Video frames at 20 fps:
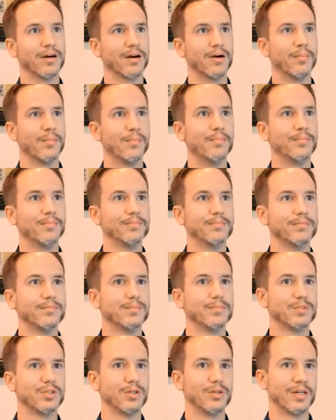time.
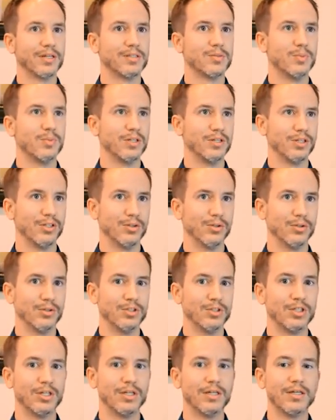So that's been
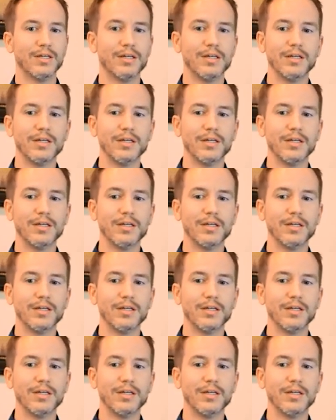huge.